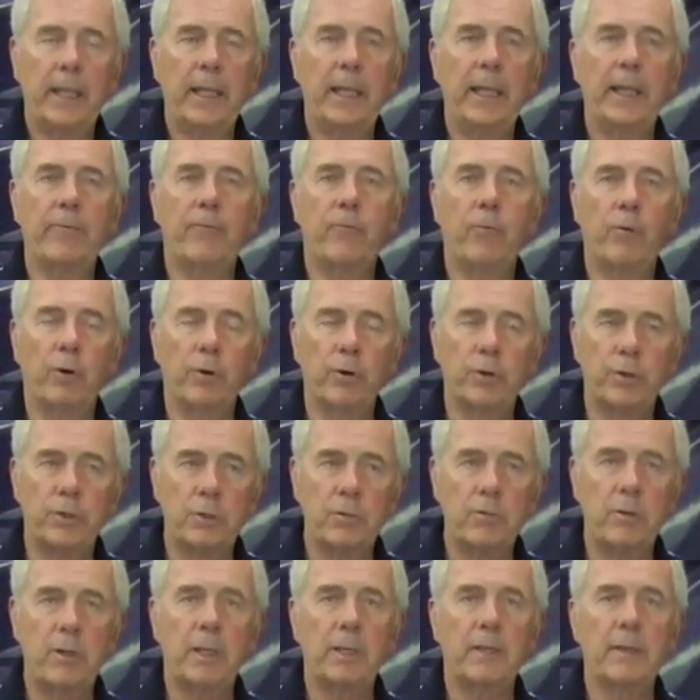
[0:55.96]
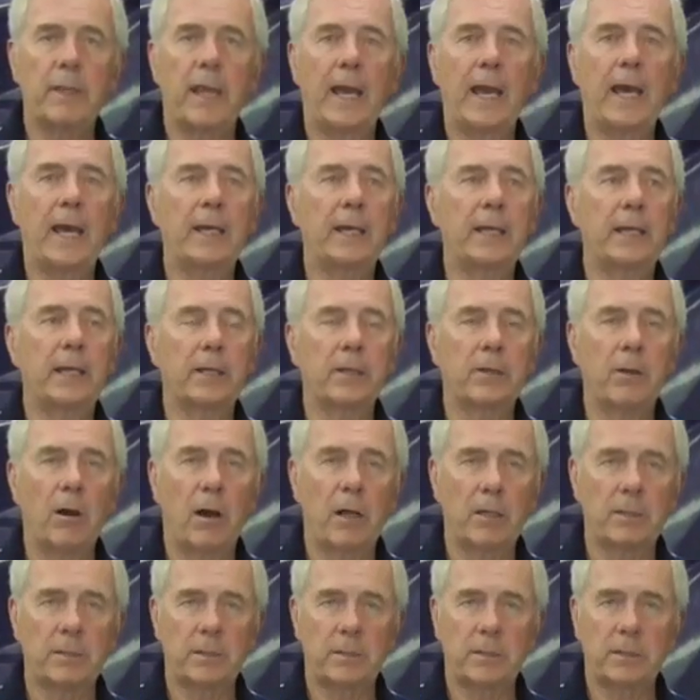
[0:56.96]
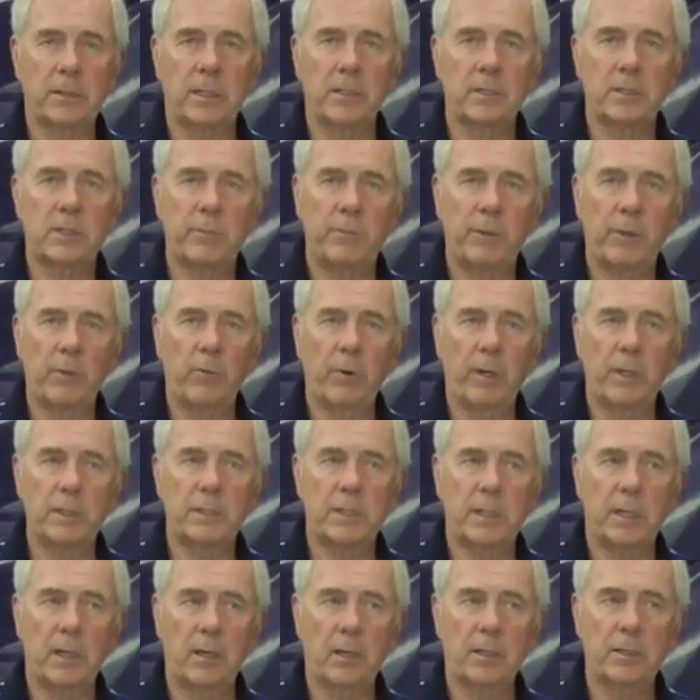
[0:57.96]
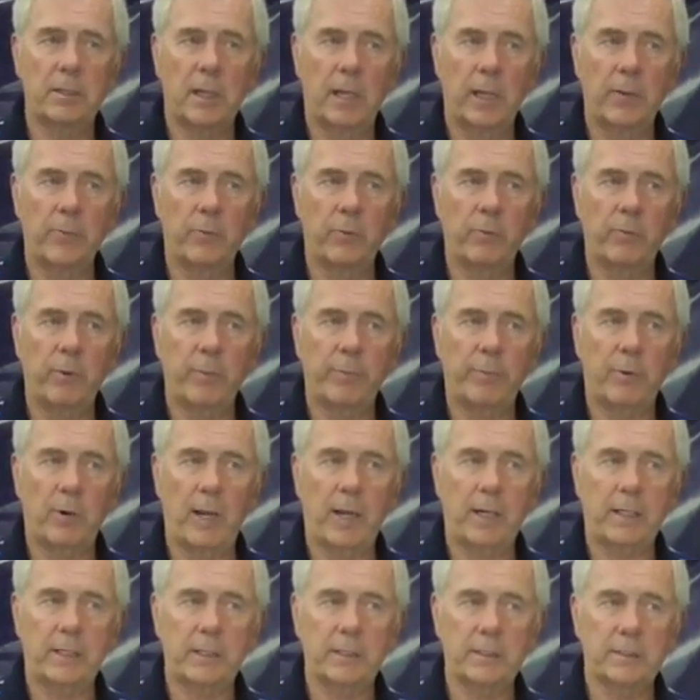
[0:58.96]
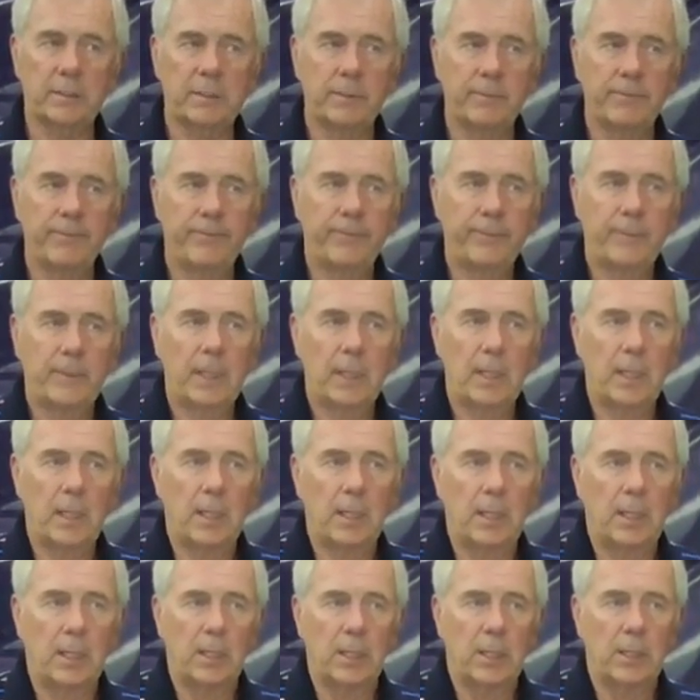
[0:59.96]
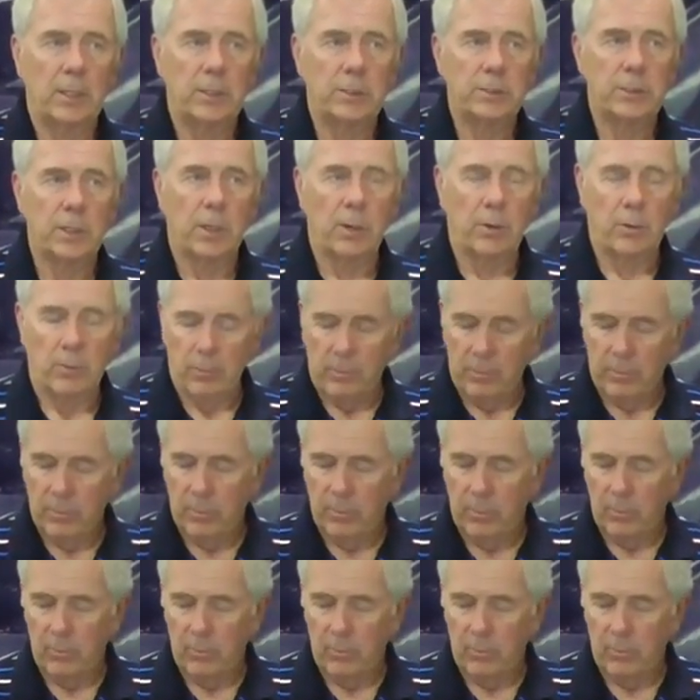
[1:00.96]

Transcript: if we're doing that, it causes us to be wasting our time when we practice. So